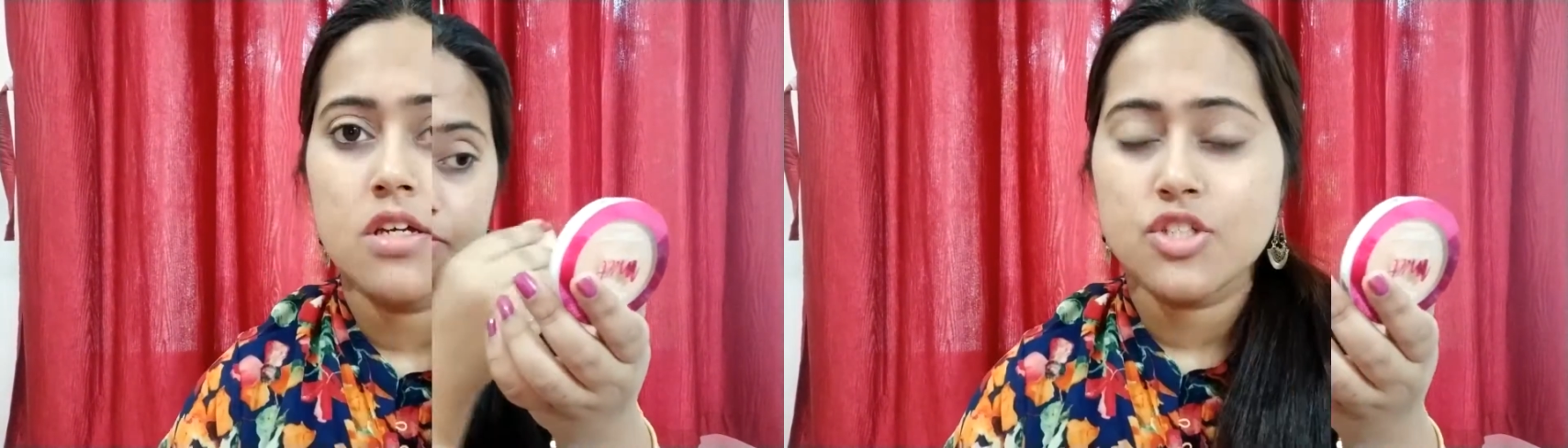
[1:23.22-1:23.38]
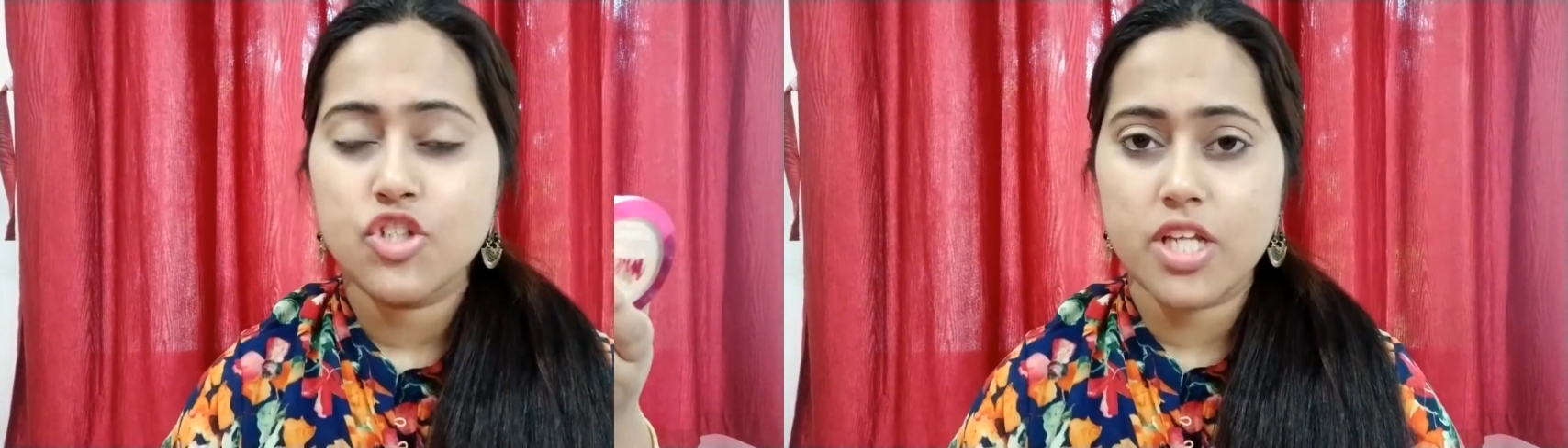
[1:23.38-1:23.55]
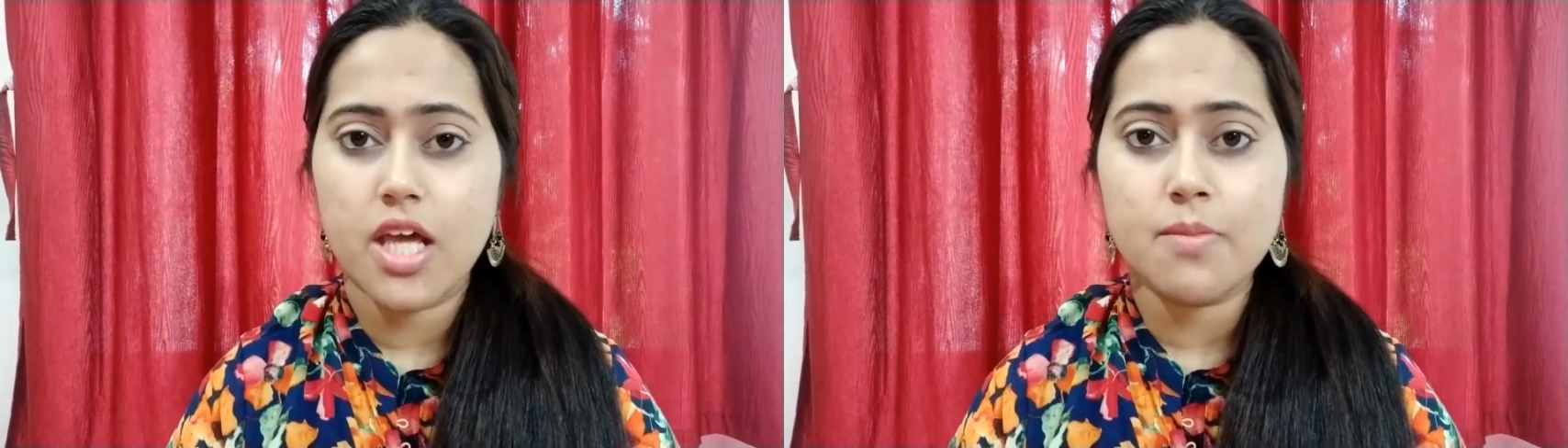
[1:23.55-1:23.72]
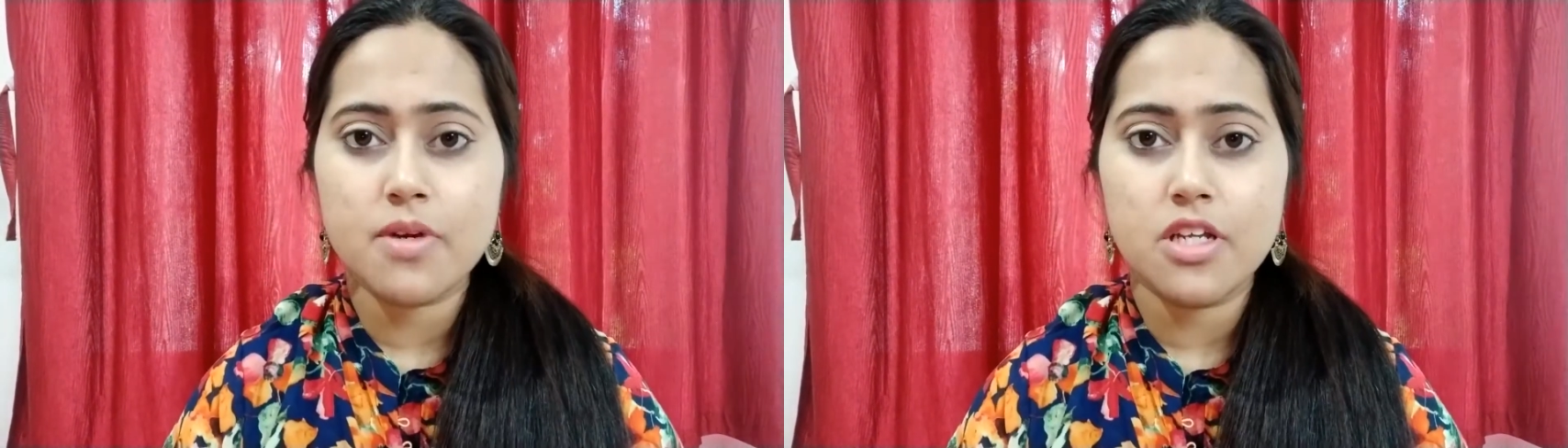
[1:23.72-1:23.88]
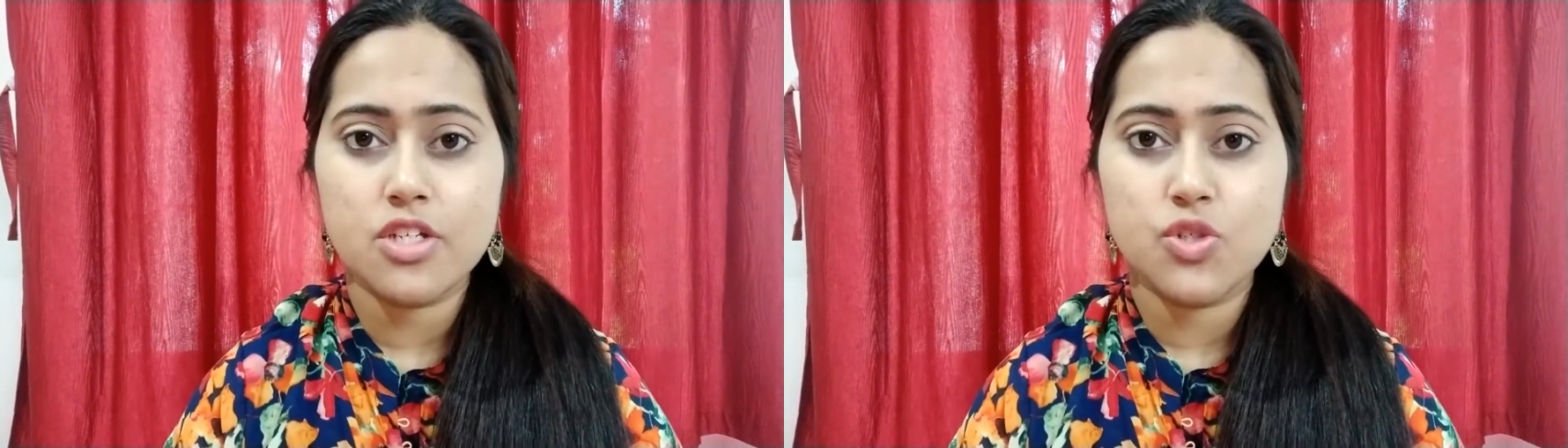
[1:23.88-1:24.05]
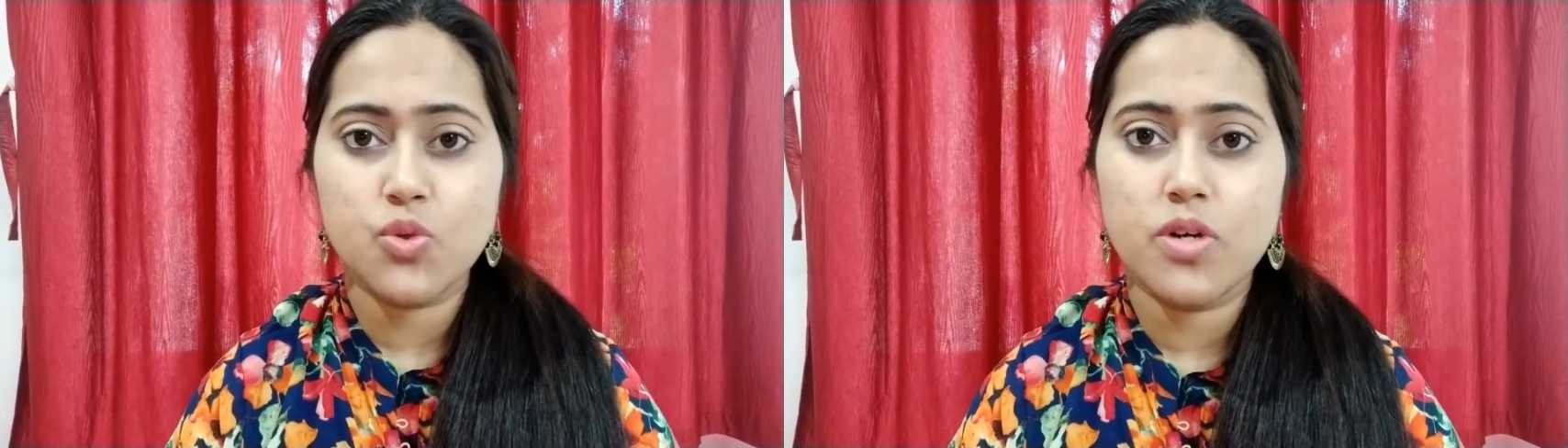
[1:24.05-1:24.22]
Today I'm
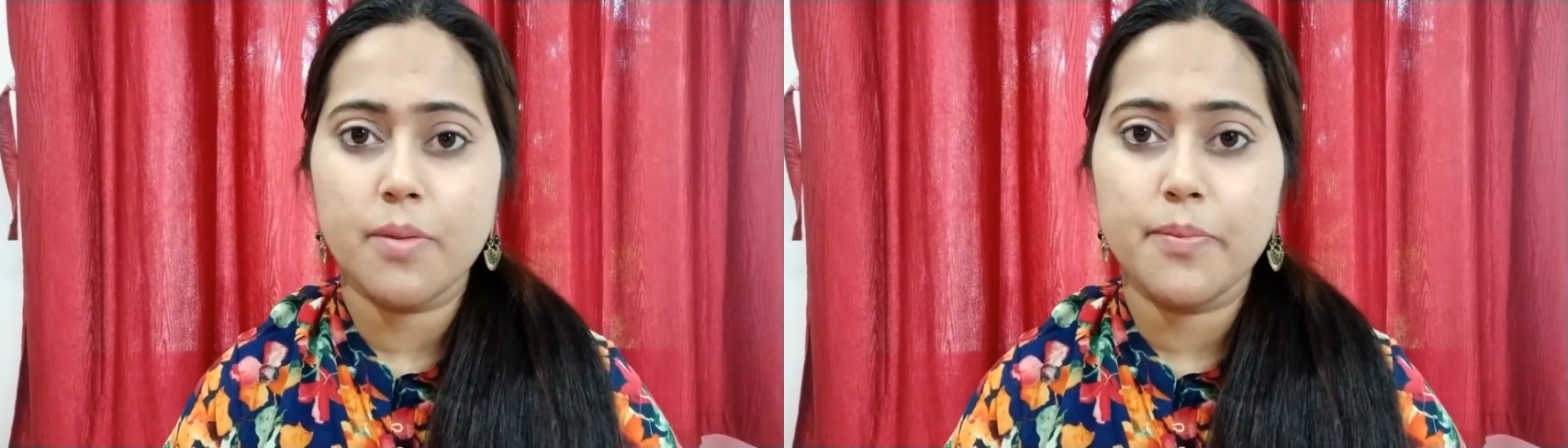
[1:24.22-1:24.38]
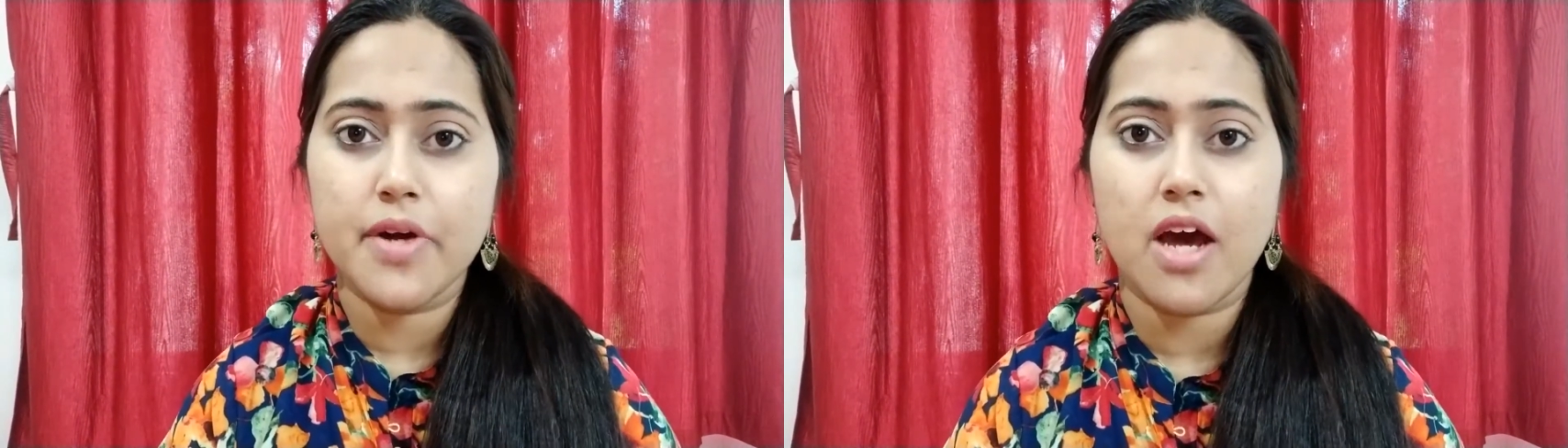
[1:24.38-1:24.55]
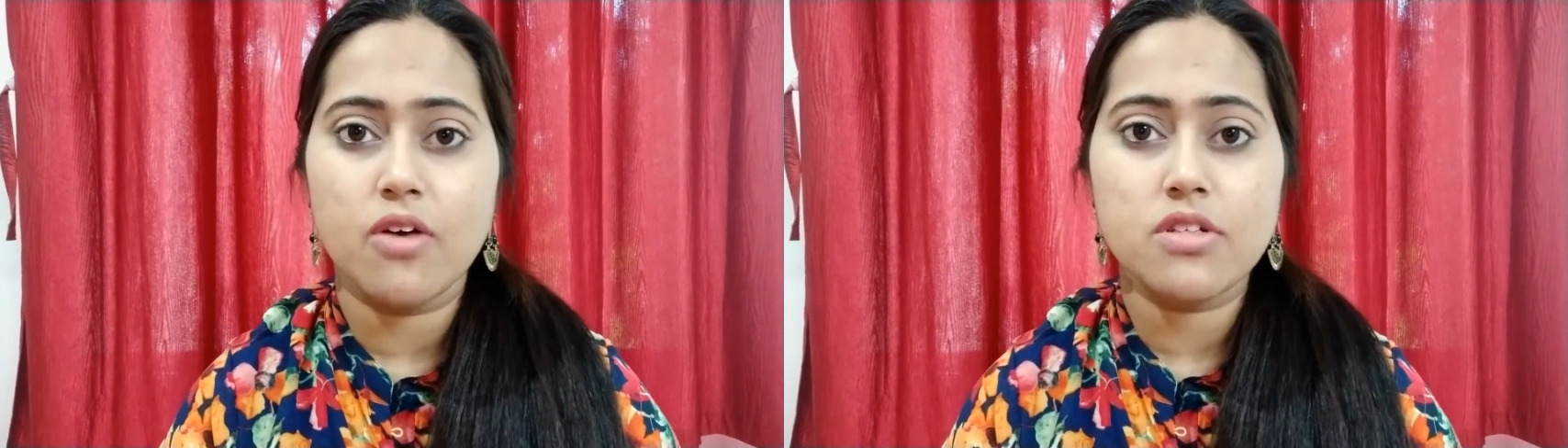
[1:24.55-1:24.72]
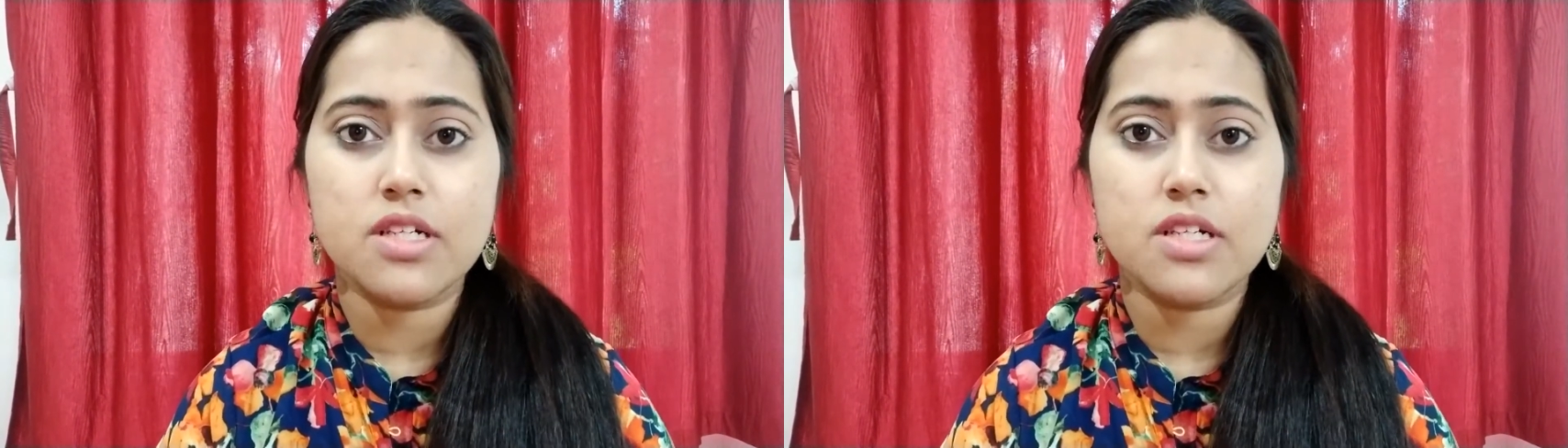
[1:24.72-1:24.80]
going to do a brown